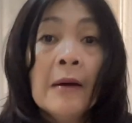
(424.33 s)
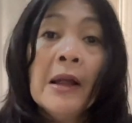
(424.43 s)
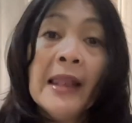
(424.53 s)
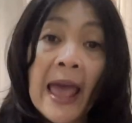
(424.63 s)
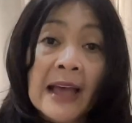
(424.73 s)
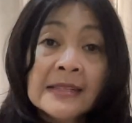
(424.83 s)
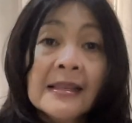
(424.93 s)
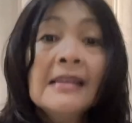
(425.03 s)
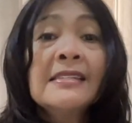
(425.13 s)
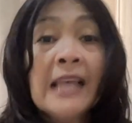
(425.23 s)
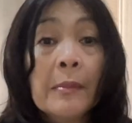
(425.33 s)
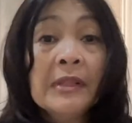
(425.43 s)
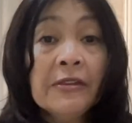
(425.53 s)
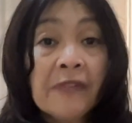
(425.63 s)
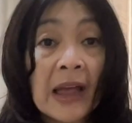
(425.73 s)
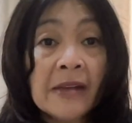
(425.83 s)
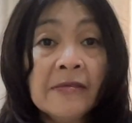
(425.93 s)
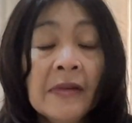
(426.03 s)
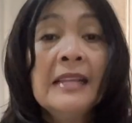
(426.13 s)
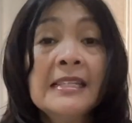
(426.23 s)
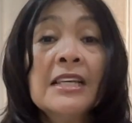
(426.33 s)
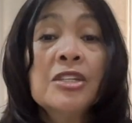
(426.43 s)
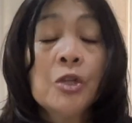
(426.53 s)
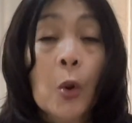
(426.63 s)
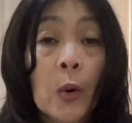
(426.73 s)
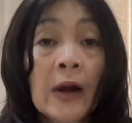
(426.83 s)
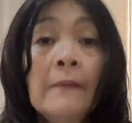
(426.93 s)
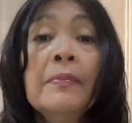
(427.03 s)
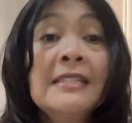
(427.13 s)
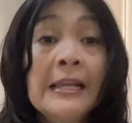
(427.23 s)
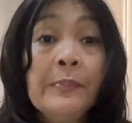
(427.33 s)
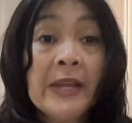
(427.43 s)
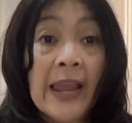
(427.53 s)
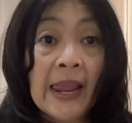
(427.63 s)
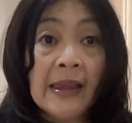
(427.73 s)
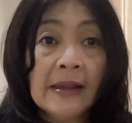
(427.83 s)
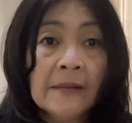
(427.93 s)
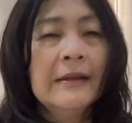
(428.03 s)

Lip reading: less 75, this is your CPA.